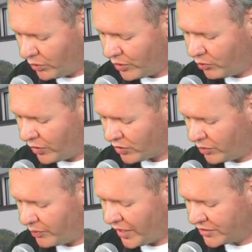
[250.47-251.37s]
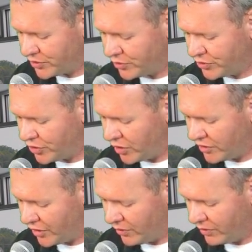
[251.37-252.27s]
We welcome Pastor
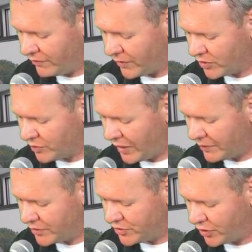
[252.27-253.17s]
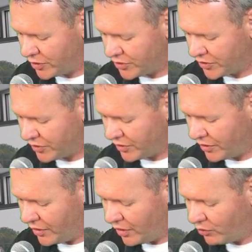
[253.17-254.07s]
John Doe of First Baptist Church,
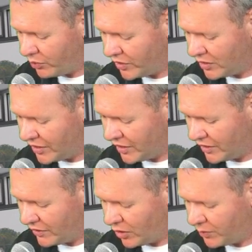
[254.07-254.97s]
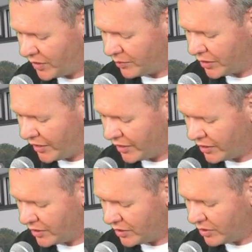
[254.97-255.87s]
who will be leading the opening prayer.
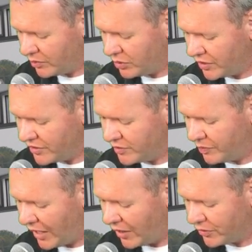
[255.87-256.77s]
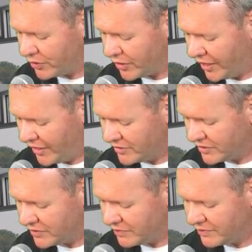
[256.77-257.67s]
Please bow your
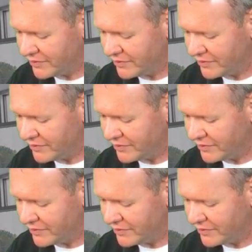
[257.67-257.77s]
heads.